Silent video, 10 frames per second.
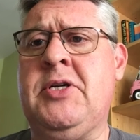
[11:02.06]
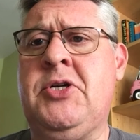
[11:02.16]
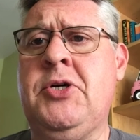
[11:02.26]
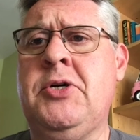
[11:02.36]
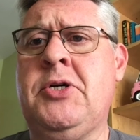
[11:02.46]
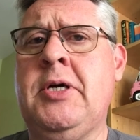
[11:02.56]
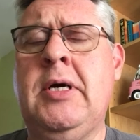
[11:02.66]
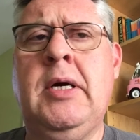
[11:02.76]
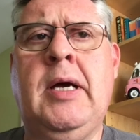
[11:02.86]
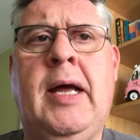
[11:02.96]
as a church
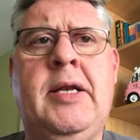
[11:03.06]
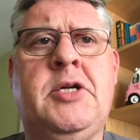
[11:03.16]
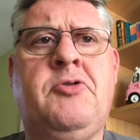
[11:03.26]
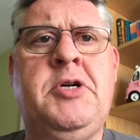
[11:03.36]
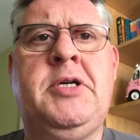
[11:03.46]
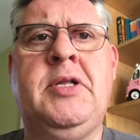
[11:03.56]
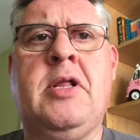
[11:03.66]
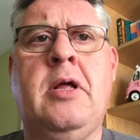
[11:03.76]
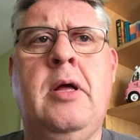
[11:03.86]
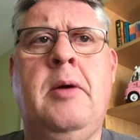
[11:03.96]
and as
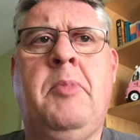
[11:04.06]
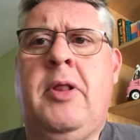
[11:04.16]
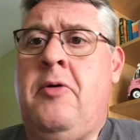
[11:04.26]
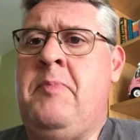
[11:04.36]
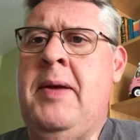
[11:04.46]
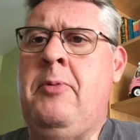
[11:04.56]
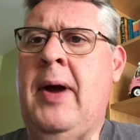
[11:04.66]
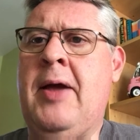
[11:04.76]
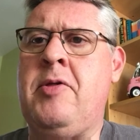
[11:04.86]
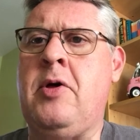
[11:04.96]
Christians, but the people
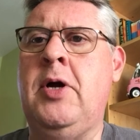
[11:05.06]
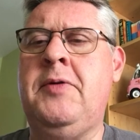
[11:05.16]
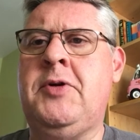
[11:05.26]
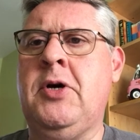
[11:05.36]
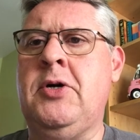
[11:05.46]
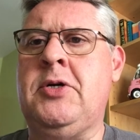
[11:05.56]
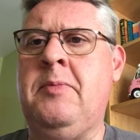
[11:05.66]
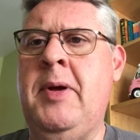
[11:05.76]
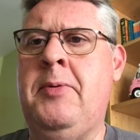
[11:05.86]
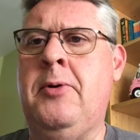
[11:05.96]
outside of church,
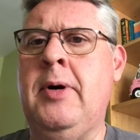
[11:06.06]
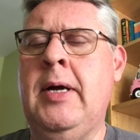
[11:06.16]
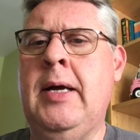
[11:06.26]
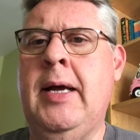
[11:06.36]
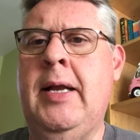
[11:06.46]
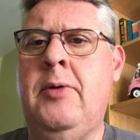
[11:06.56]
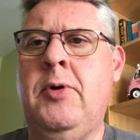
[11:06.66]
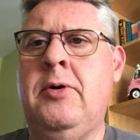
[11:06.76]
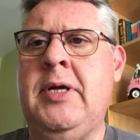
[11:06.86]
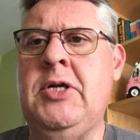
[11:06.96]
the people in the
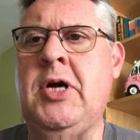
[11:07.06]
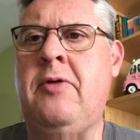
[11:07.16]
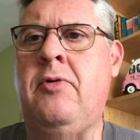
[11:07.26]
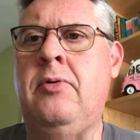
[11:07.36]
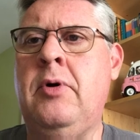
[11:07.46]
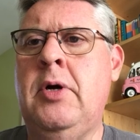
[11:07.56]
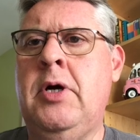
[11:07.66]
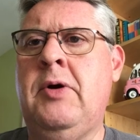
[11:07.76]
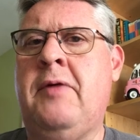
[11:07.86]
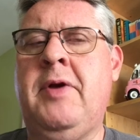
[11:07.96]
world in general,
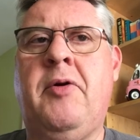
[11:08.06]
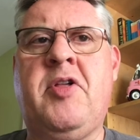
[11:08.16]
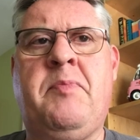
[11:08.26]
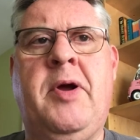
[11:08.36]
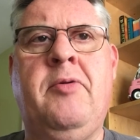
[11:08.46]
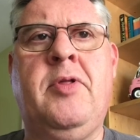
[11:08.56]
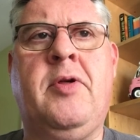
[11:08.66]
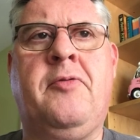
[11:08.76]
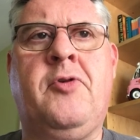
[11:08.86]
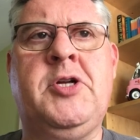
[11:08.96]
who have no
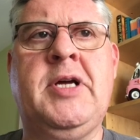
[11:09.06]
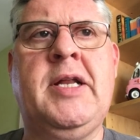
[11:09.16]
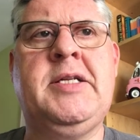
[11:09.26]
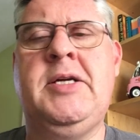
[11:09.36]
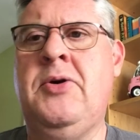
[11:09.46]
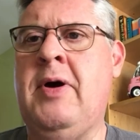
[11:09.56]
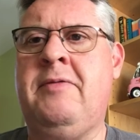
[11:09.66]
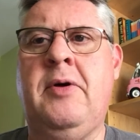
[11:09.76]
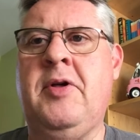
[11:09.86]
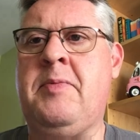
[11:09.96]
experience of Christianity, who
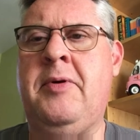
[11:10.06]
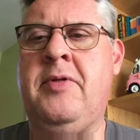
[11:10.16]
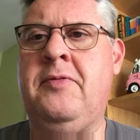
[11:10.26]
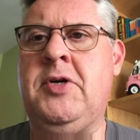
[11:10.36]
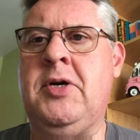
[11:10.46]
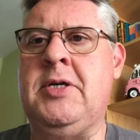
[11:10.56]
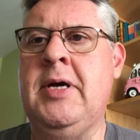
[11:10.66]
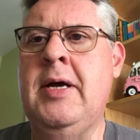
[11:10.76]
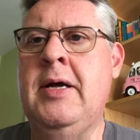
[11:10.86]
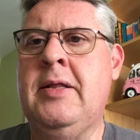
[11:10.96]
have no experience of church,
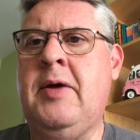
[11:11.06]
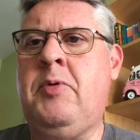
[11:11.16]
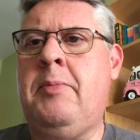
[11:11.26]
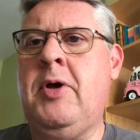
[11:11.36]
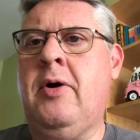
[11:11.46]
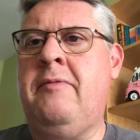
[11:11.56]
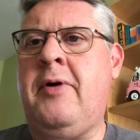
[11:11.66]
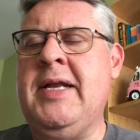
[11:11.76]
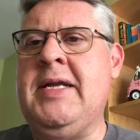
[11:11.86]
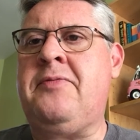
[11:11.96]
they've probably got a
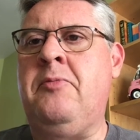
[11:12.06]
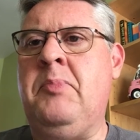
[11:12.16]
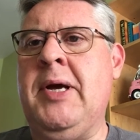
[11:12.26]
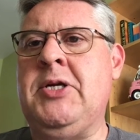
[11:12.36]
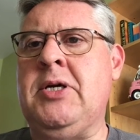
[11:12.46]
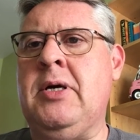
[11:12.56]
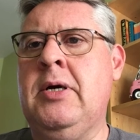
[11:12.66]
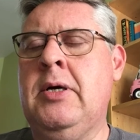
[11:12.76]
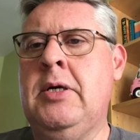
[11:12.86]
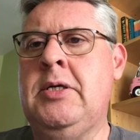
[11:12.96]
very different picture
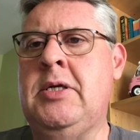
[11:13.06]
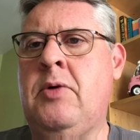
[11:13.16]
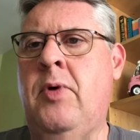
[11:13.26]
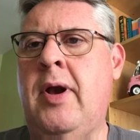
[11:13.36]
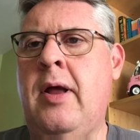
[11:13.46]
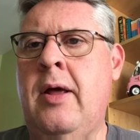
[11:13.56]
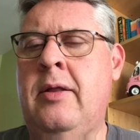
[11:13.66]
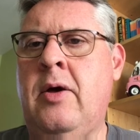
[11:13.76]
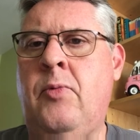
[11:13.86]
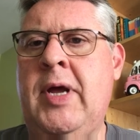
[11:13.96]
to the one
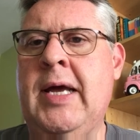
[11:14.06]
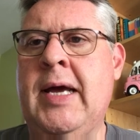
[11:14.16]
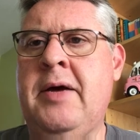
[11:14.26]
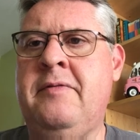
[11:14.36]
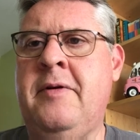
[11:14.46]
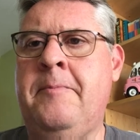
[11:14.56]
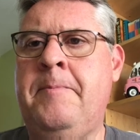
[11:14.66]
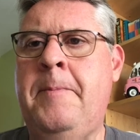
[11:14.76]
that we have.